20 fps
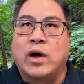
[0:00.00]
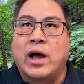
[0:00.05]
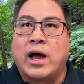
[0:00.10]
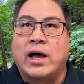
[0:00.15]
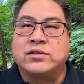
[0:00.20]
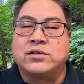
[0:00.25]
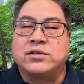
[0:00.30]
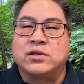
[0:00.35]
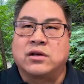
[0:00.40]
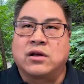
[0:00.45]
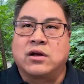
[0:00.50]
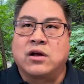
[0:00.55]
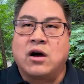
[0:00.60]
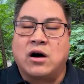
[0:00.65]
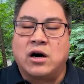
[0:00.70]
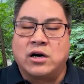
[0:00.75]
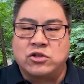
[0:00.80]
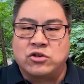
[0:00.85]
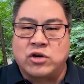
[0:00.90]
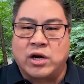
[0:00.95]
as a
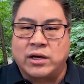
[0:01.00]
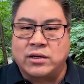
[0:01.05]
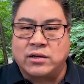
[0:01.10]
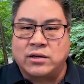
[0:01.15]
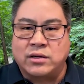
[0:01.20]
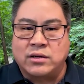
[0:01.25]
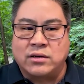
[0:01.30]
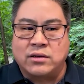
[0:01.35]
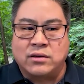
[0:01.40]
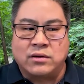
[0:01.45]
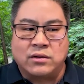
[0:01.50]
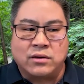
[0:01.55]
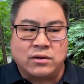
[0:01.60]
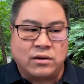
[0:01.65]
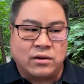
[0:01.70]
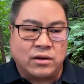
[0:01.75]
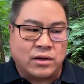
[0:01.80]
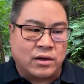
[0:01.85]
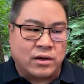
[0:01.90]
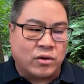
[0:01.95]
contracting
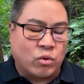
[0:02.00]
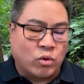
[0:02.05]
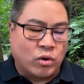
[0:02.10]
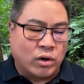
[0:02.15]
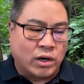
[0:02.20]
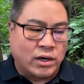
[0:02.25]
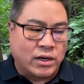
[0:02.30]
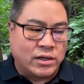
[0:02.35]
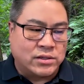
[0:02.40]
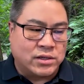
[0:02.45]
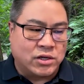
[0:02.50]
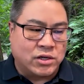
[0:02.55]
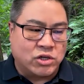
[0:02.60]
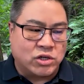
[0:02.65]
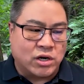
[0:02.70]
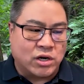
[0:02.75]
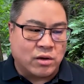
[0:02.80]
organization,